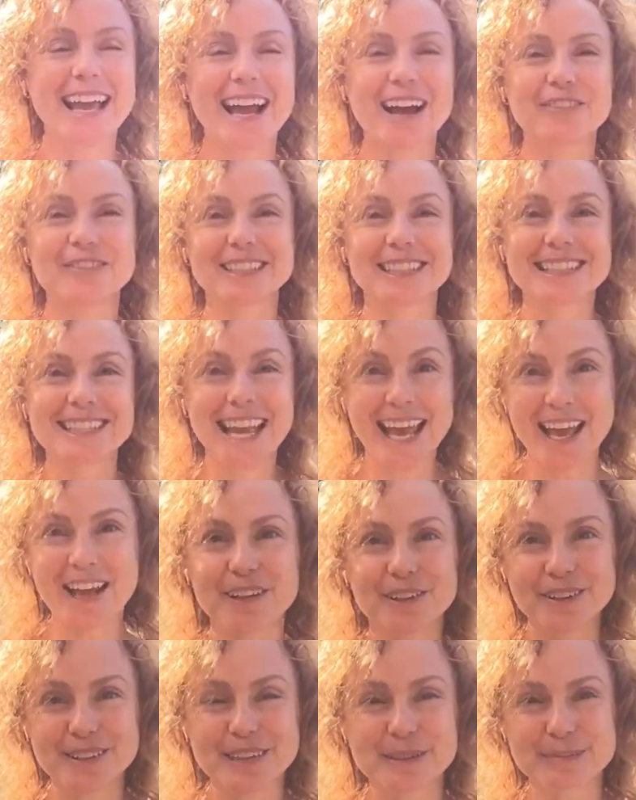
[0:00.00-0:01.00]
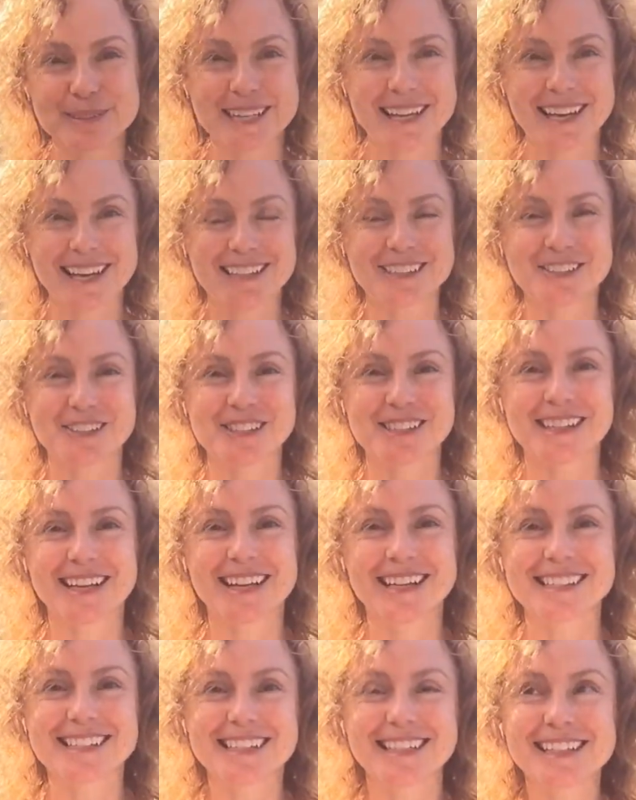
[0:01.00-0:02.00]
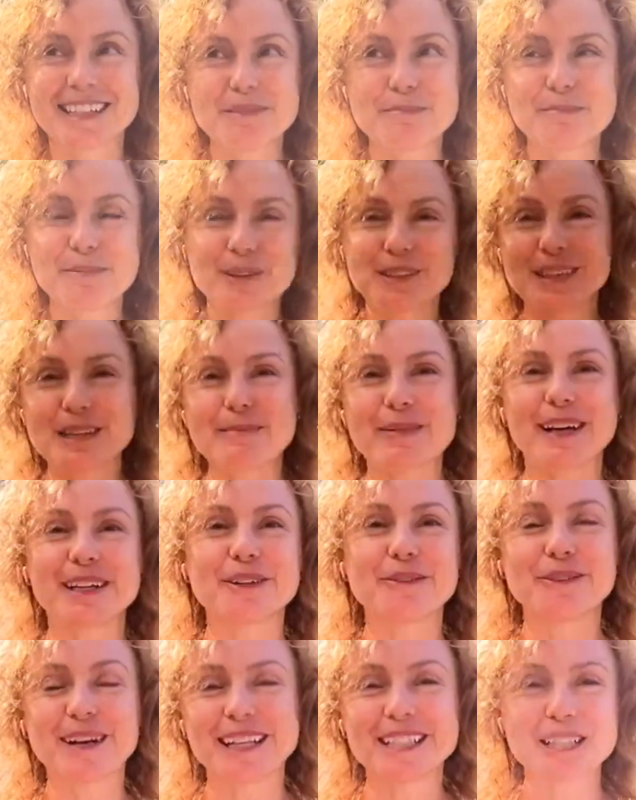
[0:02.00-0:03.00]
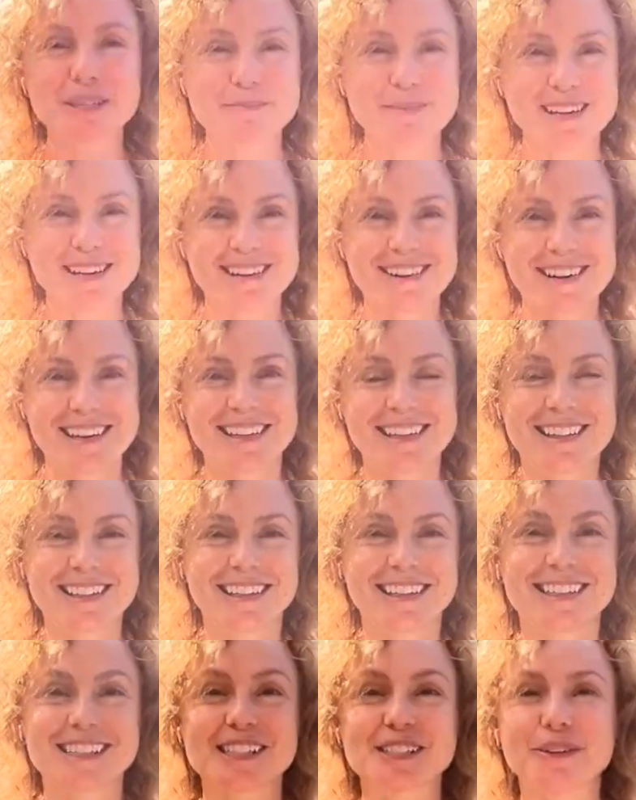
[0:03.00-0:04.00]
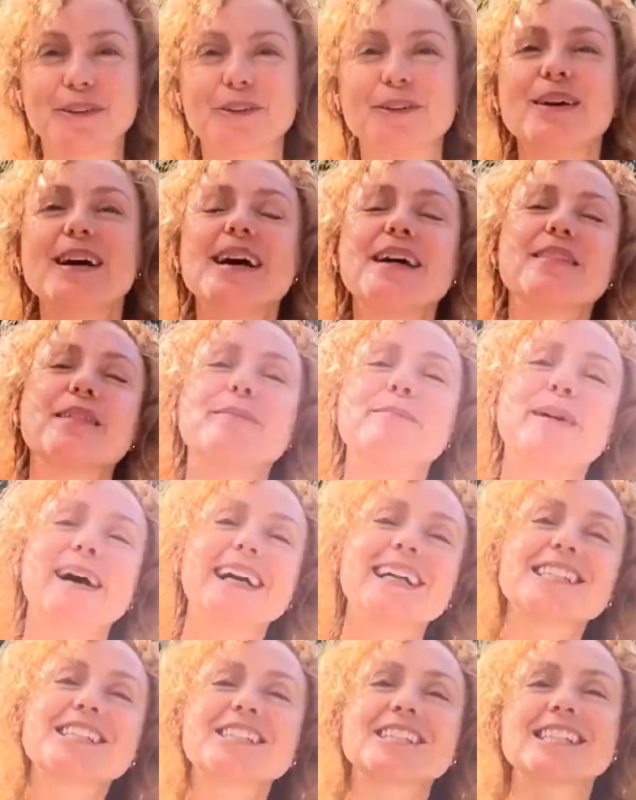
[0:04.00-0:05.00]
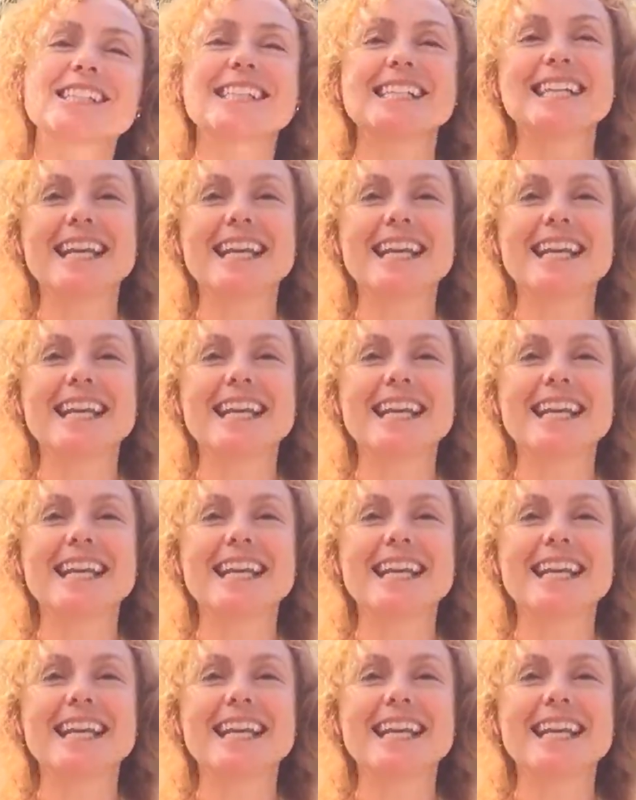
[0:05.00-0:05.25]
have to tell them to exercise. They didn't put them on a regimen or anything. So the mice just